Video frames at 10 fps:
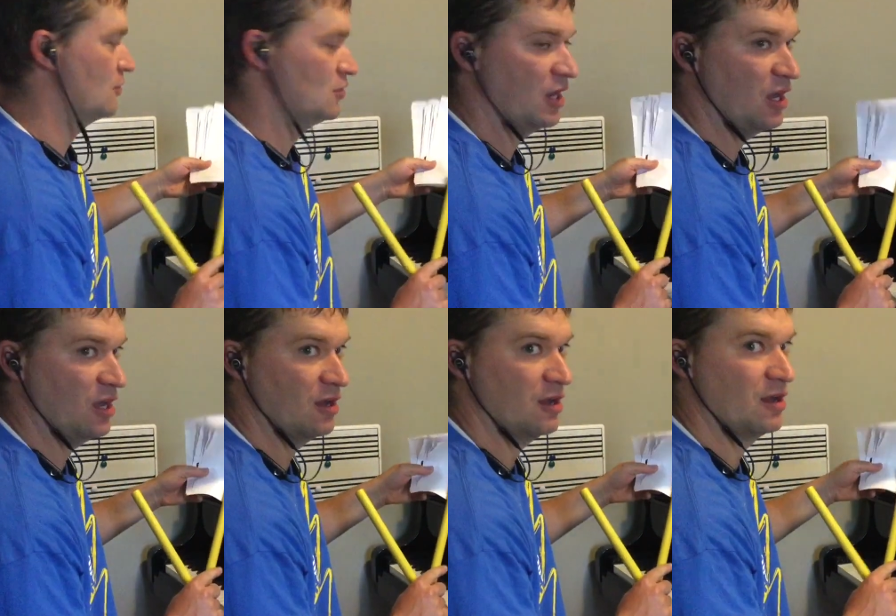
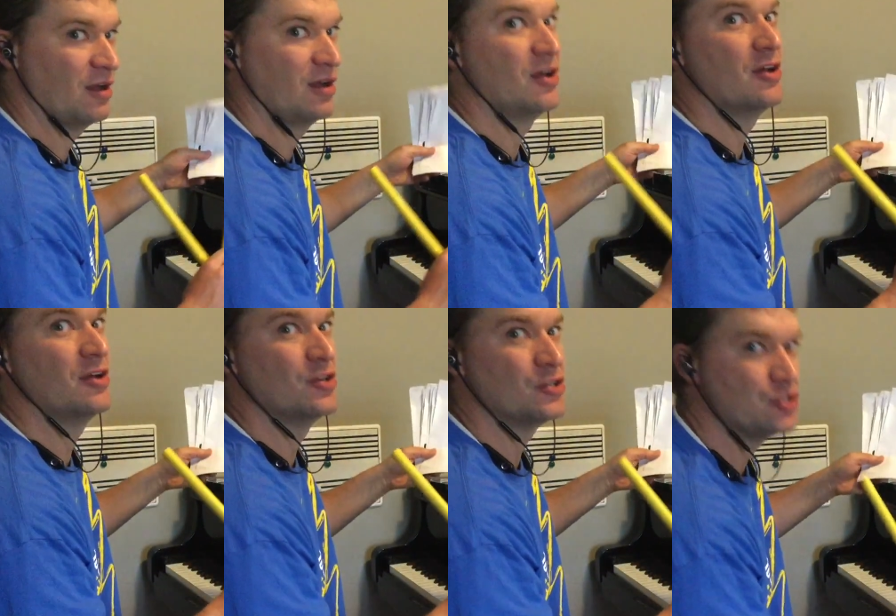Ta.
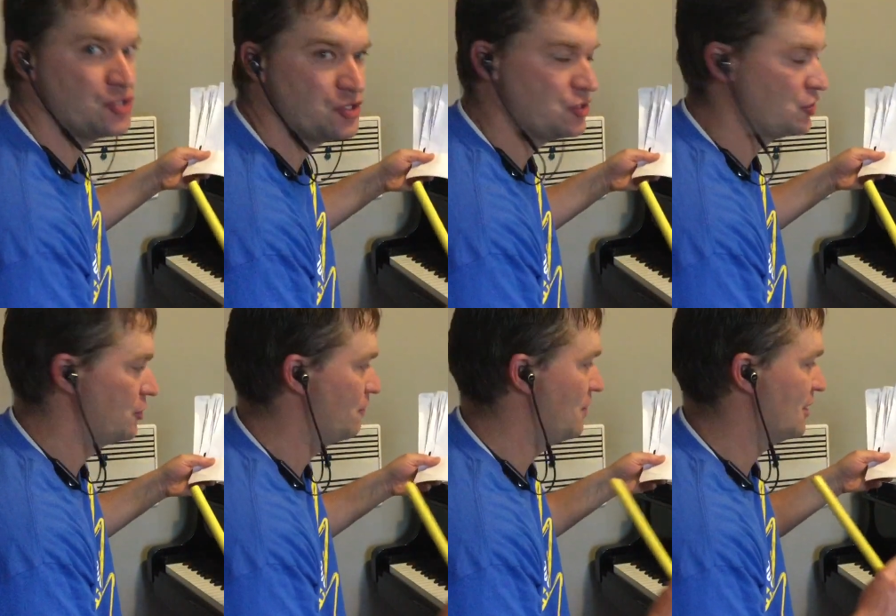Shh.
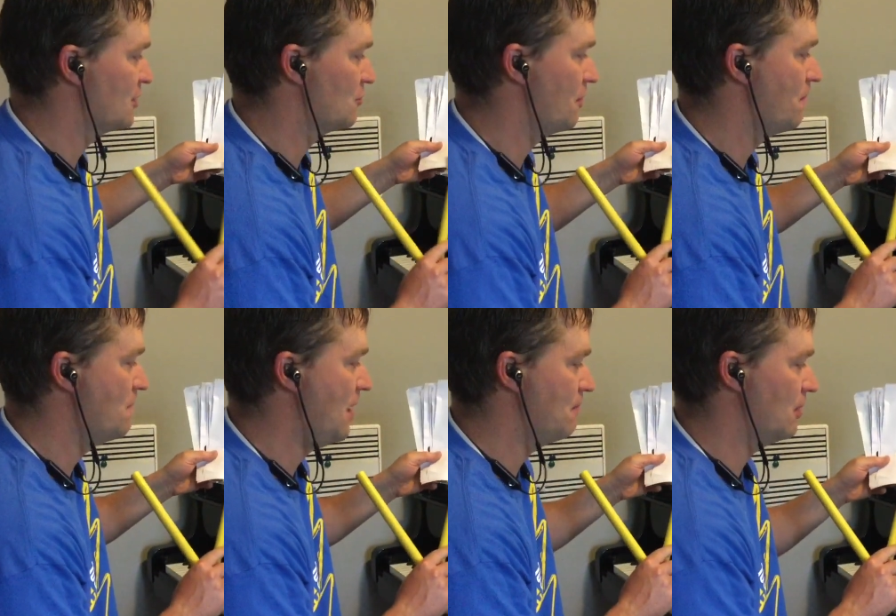Because
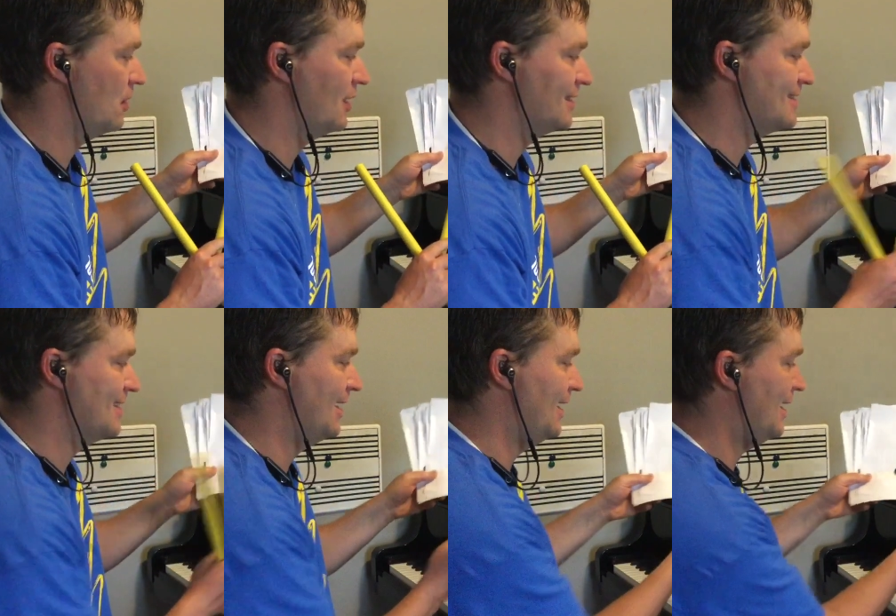remember, a
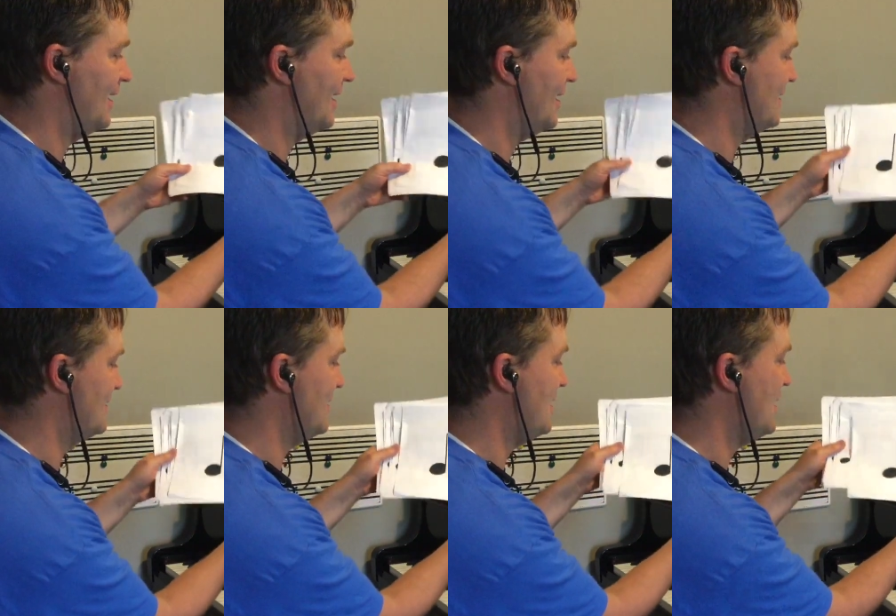ta
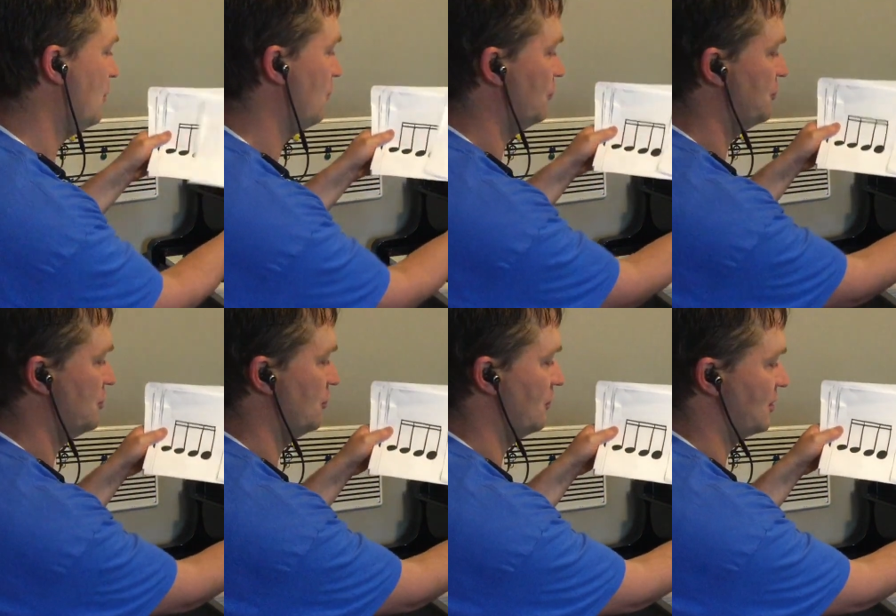is equal
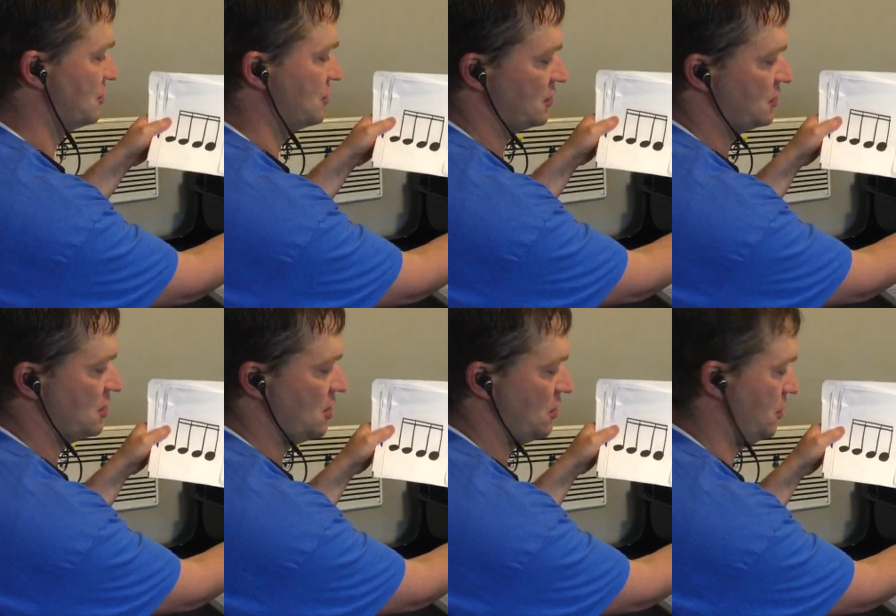to a
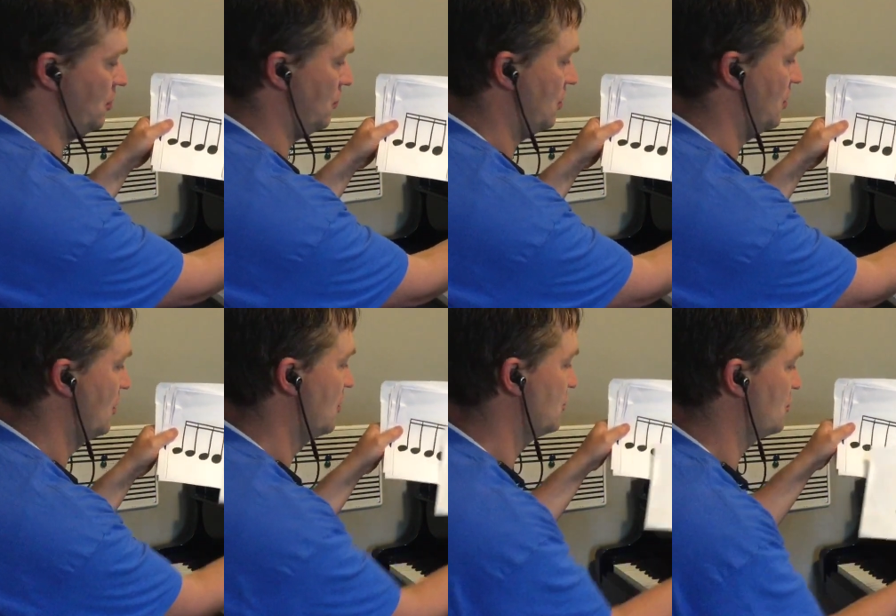16th note.
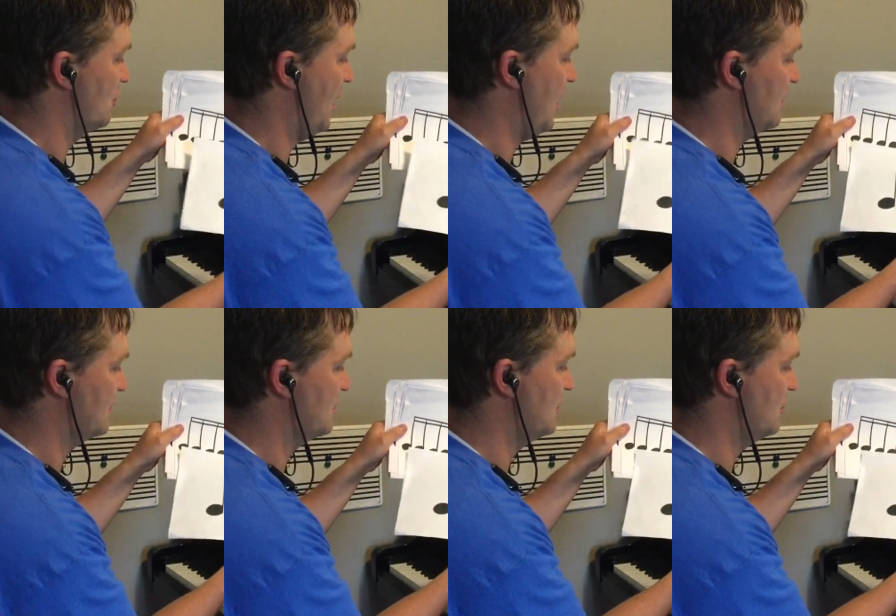So that
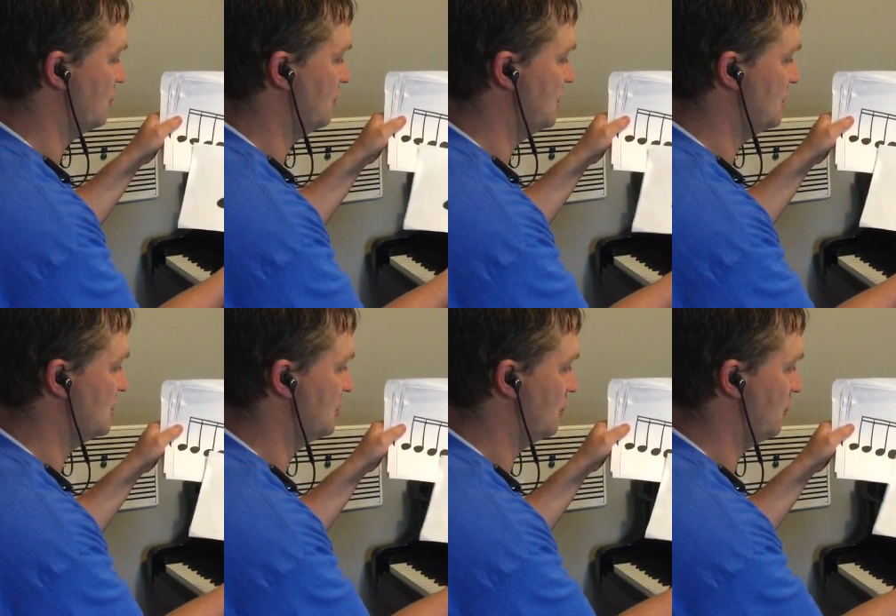is teary,
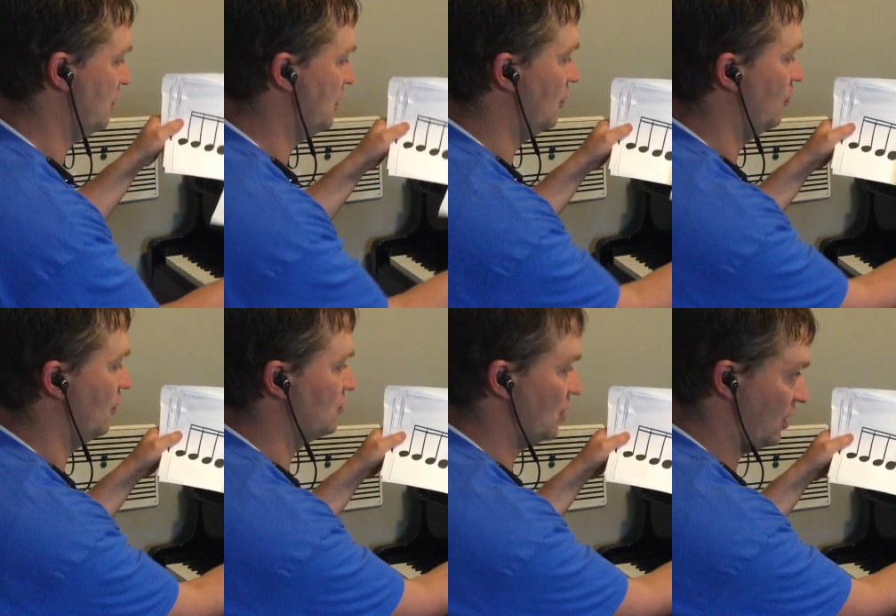teary,
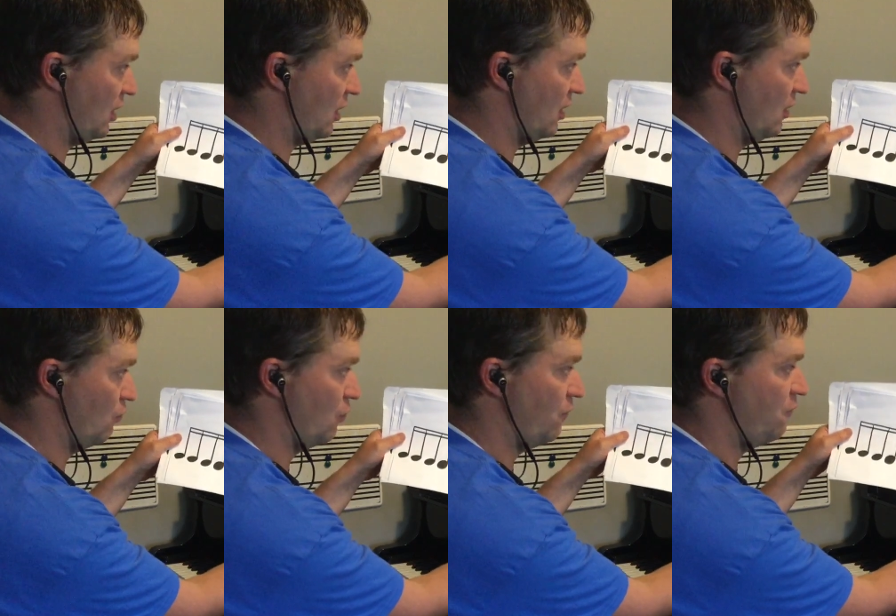ta.
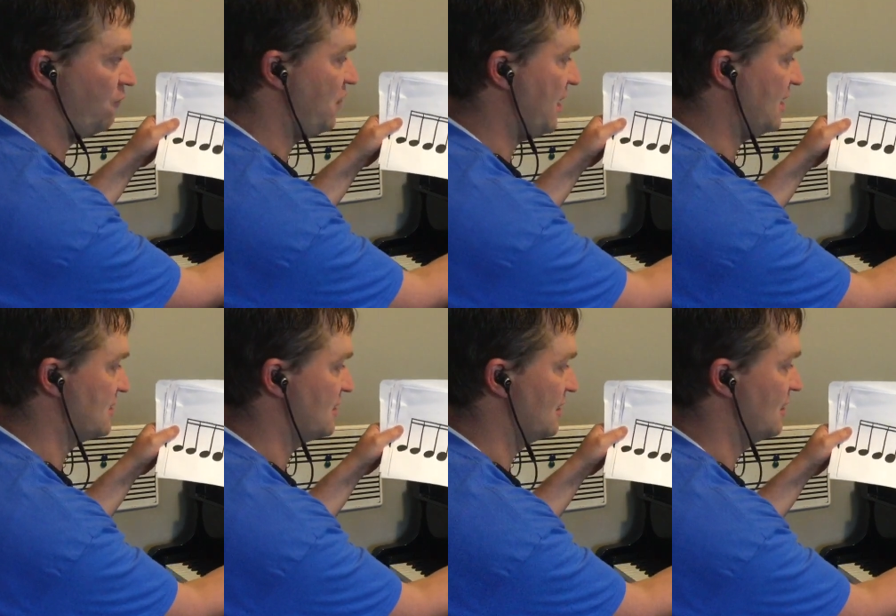Would fit,